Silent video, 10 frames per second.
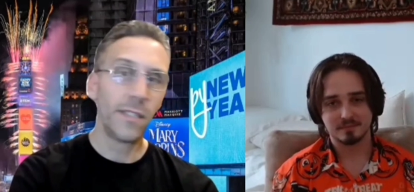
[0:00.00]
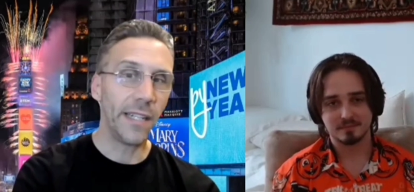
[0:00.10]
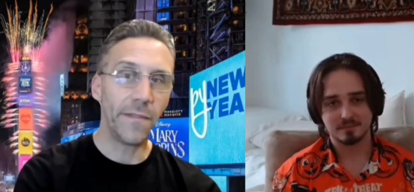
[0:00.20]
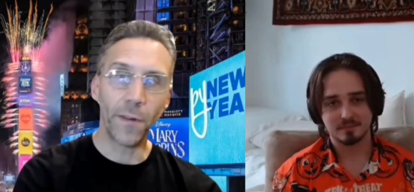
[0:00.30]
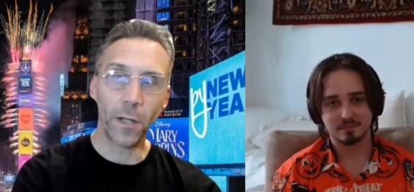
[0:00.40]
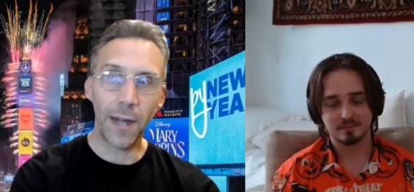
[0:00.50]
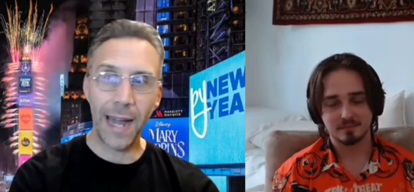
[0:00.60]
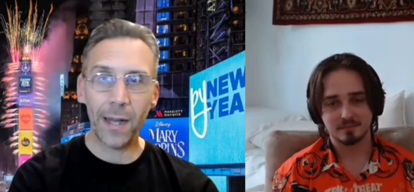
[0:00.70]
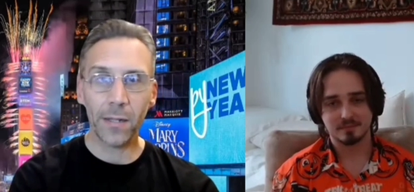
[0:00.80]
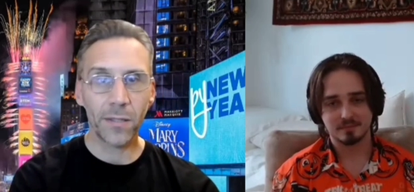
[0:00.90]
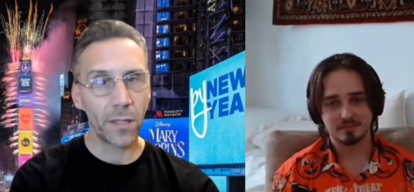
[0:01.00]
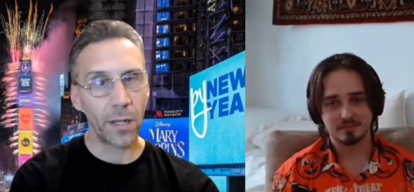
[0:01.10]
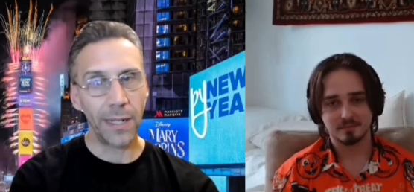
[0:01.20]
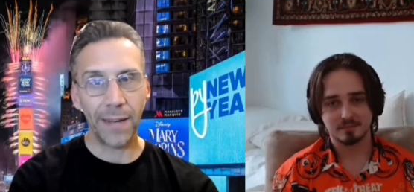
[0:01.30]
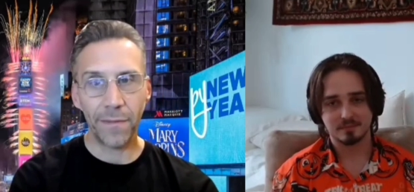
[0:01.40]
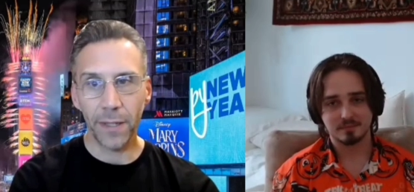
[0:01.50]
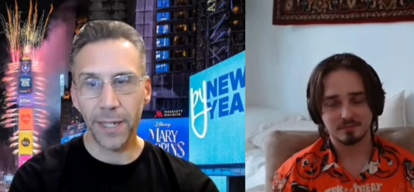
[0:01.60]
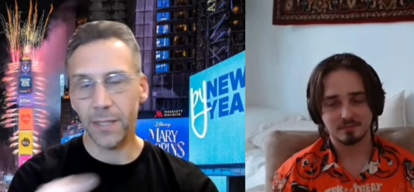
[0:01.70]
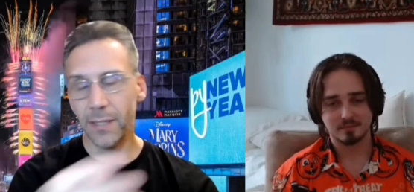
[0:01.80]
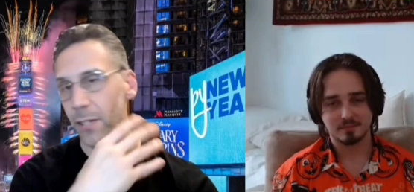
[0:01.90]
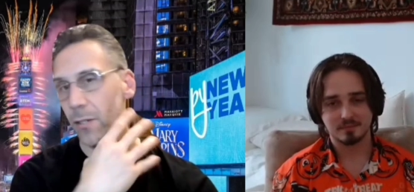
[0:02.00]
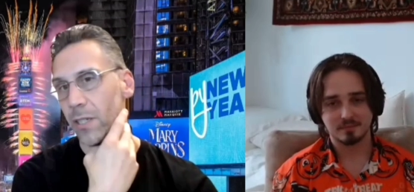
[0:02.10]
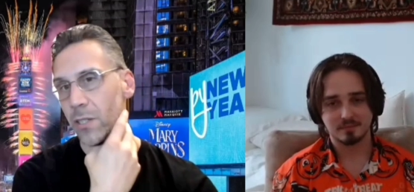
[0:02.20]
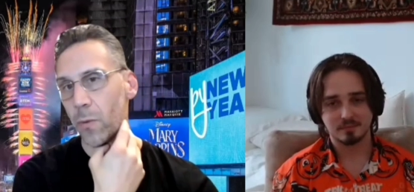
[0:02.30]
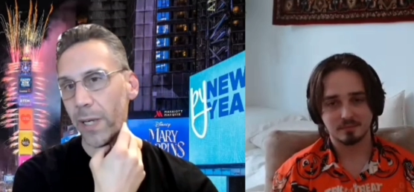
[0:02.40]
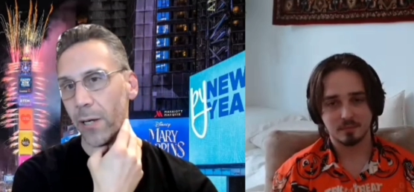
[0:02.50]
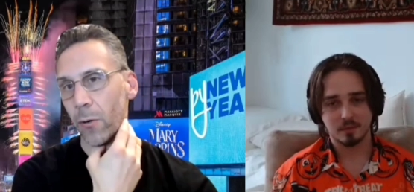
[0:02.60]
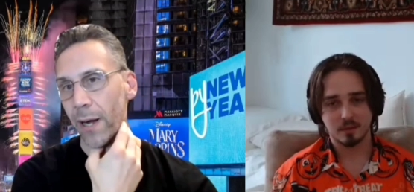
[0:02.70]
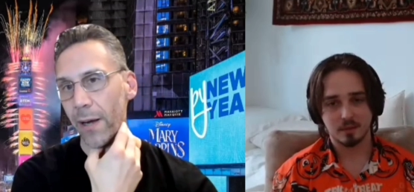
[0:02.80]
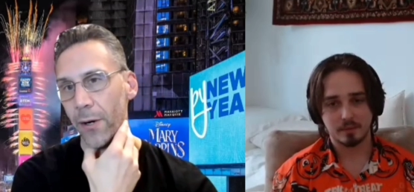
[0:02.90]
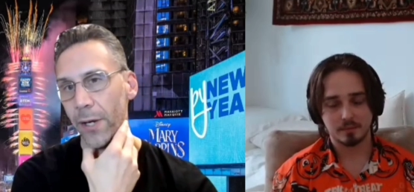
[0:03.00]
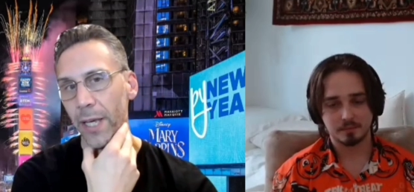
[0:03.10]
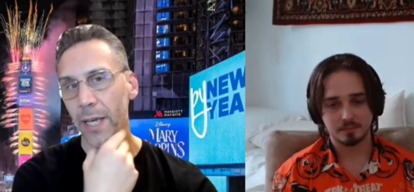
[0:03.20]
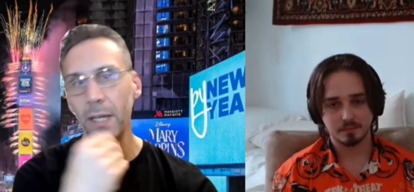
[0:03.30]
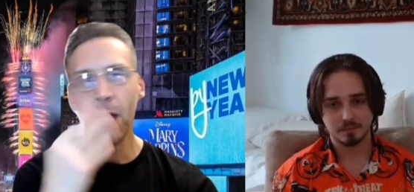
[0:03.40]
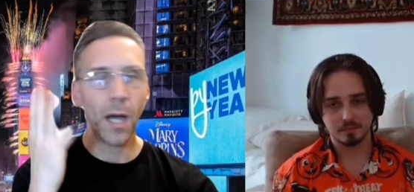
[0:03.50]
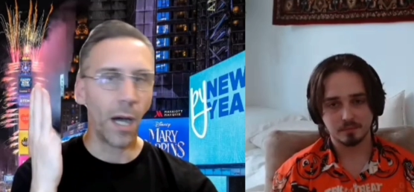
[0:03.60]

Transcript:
Speaker 1: see Fuller House on Netflix. I know that's where they were airing it.